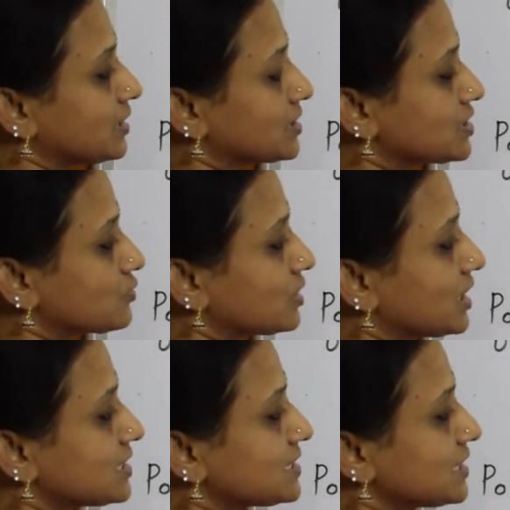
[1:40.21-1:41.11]
This is what
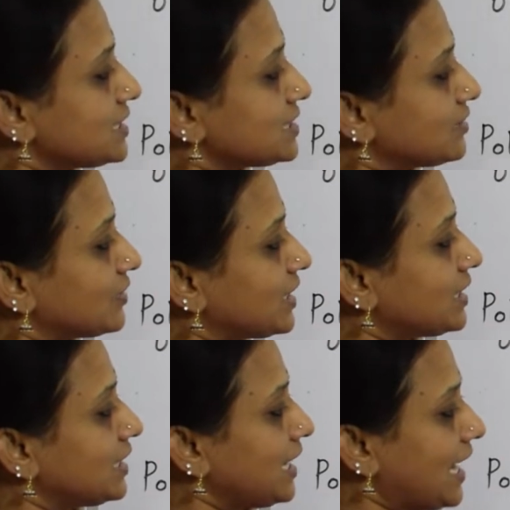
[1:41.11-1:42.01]
I said,
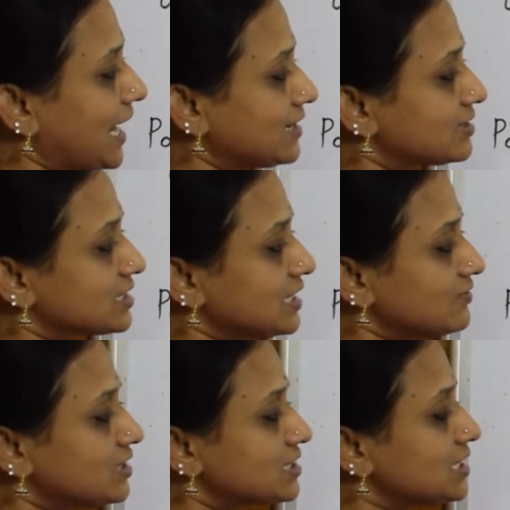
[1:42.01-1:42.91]
right? And it is
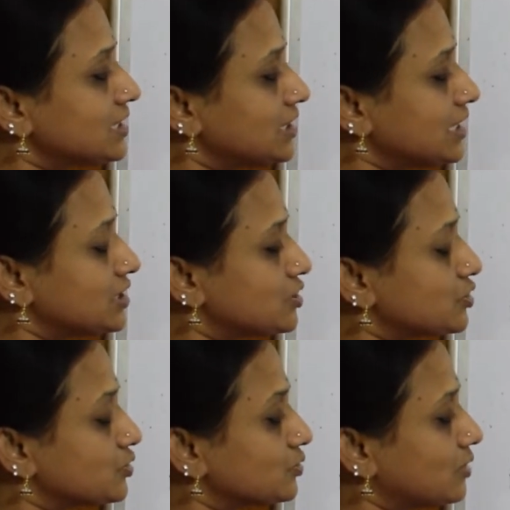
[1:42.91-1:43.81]
inversely
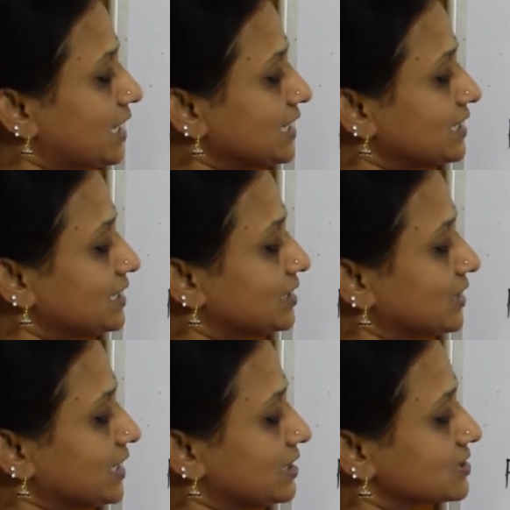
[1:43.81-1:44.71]
related to ionic
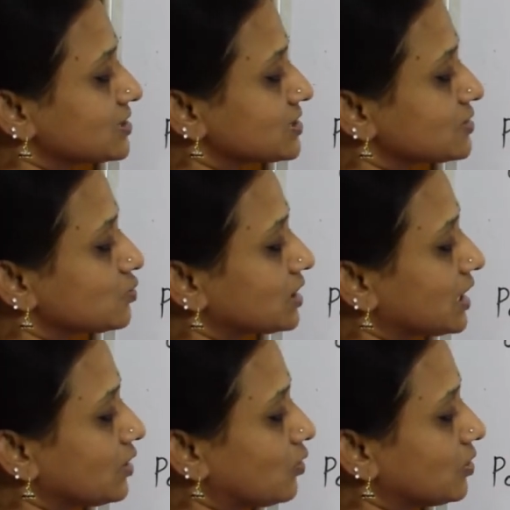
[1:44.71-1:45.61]
radius. This is what
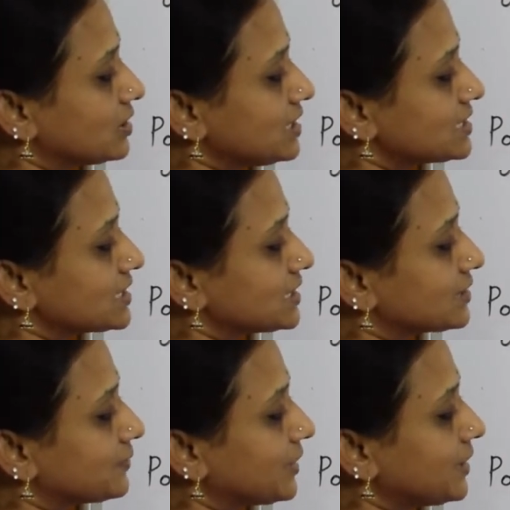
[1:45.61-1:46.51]
I already said.
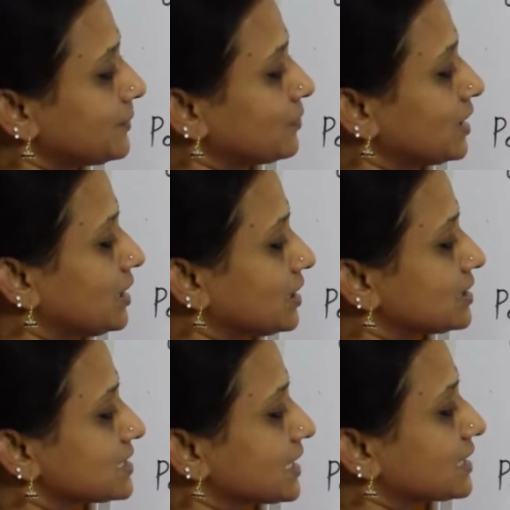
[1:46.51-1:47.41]
Then
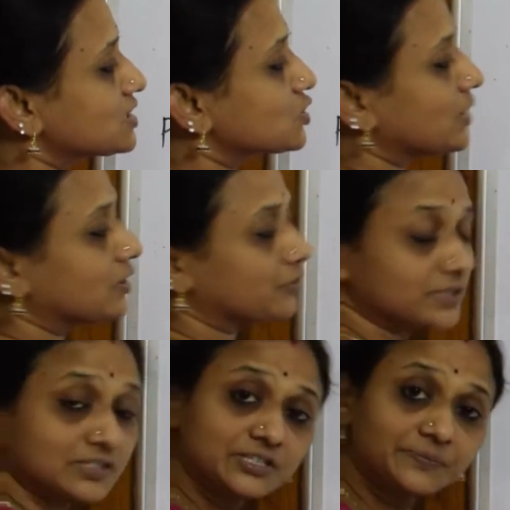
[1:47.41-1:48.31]
second square of
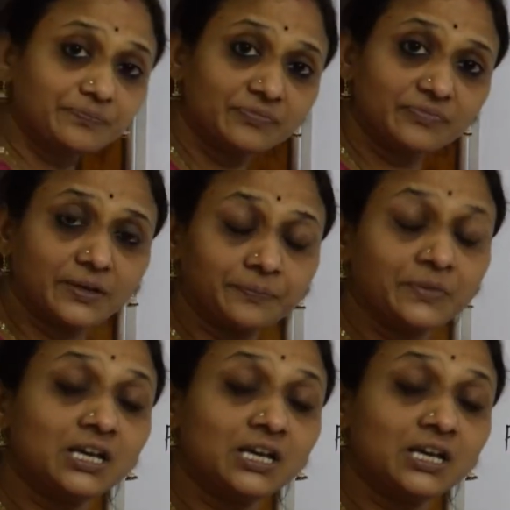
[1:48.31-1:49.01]
this. Done.